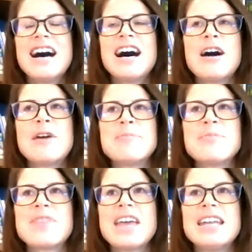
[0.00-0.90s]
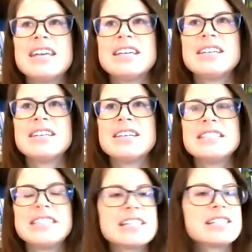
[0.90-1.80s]
And
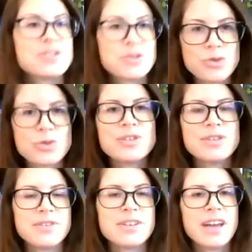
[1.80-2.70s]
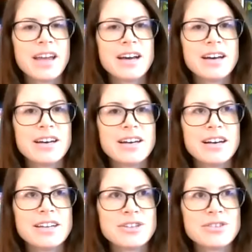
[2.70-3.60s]
it does truly feel like a
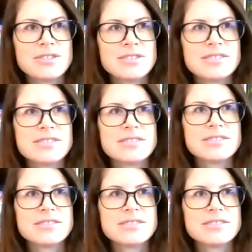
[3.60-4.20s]
little